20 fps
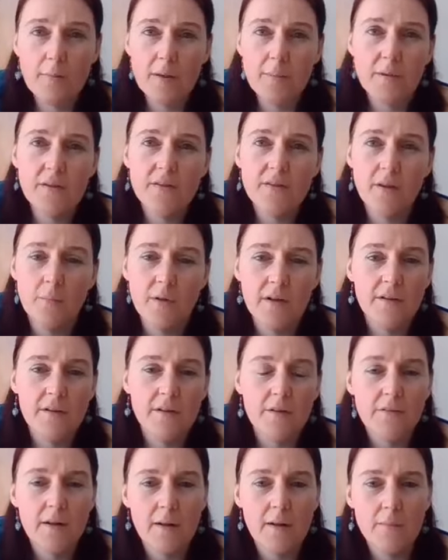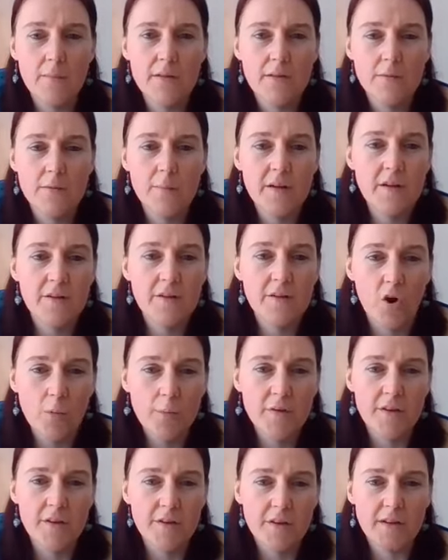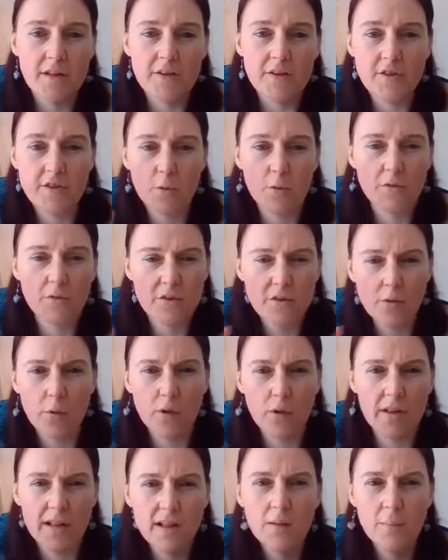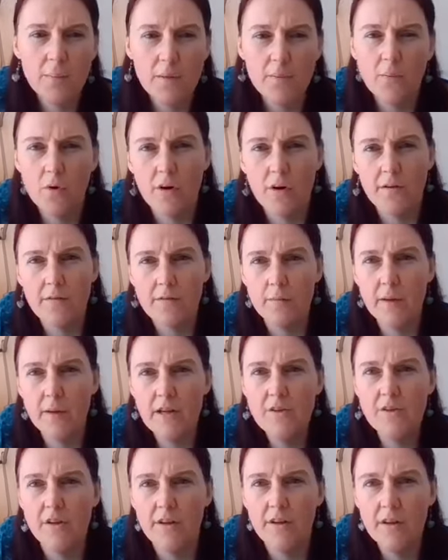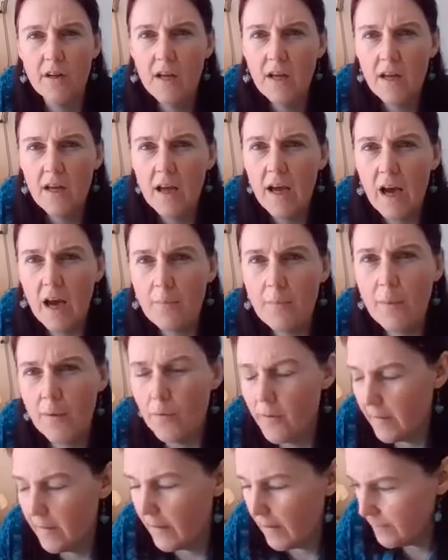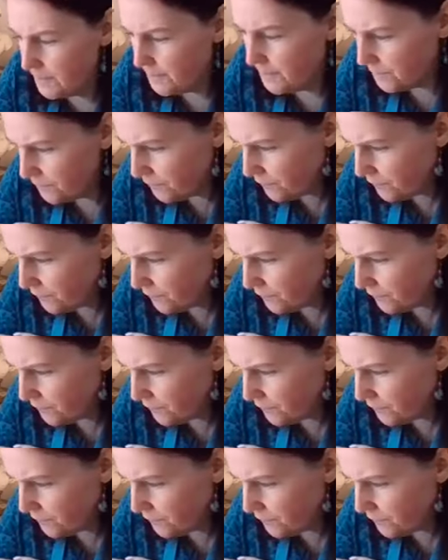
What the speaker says: Maybe someone in their family has been adopted and they just want to know a little bit more information about that.